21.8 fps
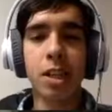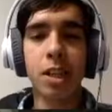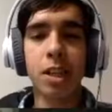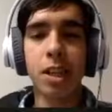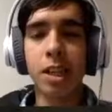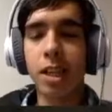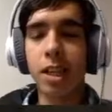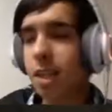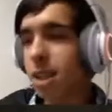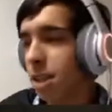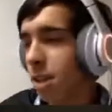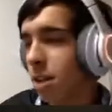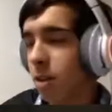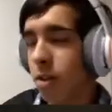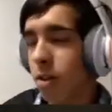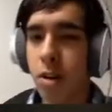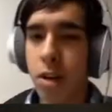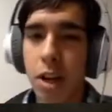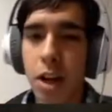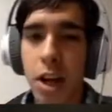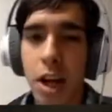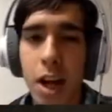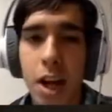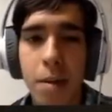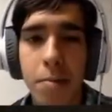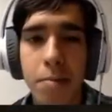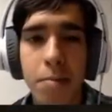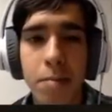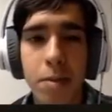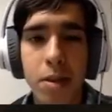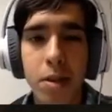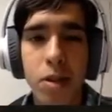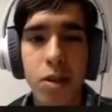get it there.
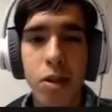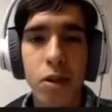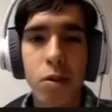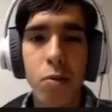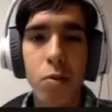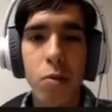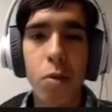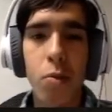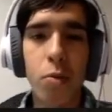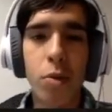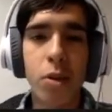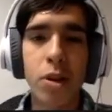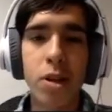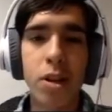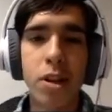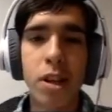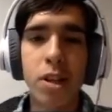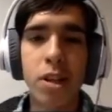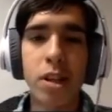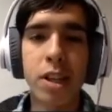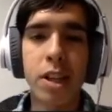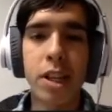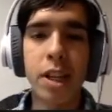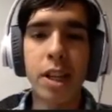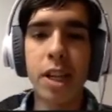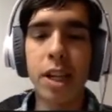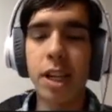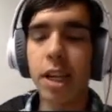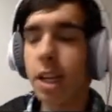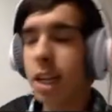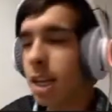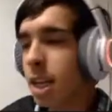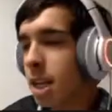And so what we're gonna
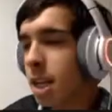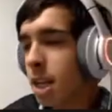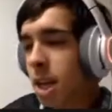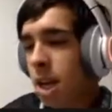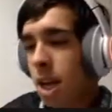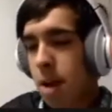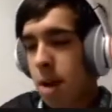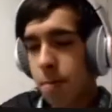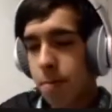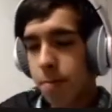need